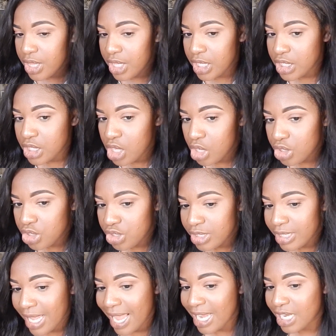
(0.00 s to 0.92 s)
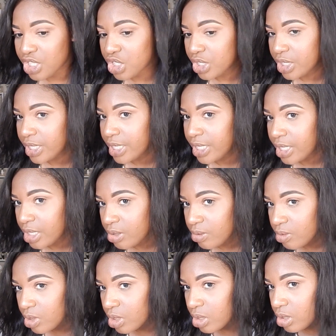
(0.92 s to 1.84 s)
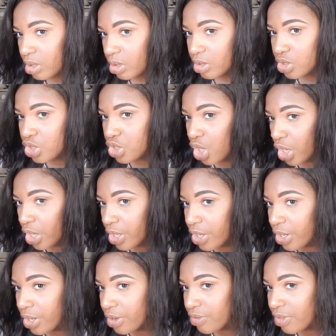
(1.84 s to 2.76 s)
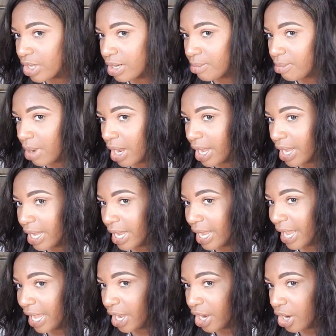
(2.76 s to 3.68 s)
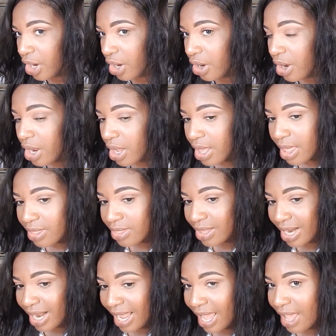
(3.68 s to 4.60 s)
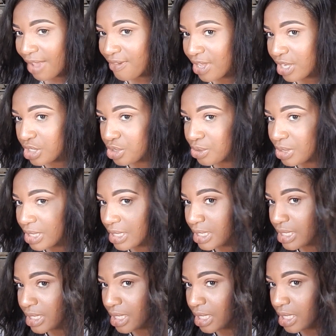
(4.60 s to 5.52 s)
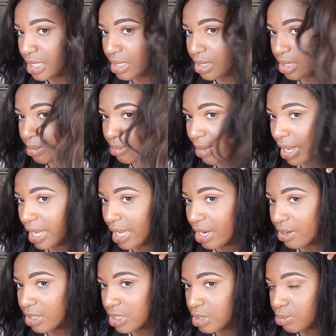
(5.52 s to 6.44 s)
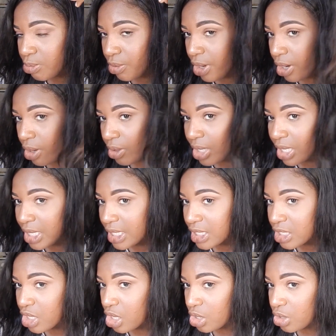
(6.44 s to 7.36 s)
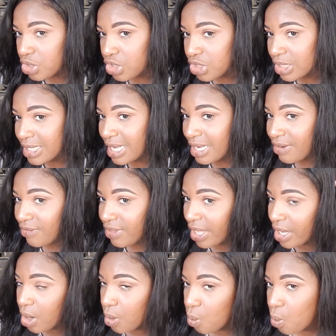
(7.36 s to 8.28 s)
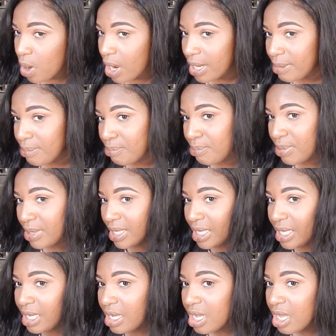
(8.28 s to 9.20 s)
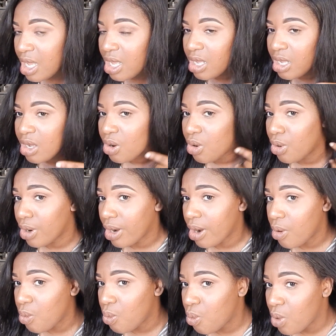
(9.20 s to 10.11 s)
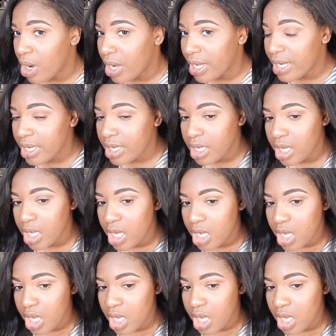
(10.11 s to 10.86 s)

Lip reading: This closure is actually darker than my hair that I have. As you can see, that my hair is brown and this closure is kind of like a 1B or a 1,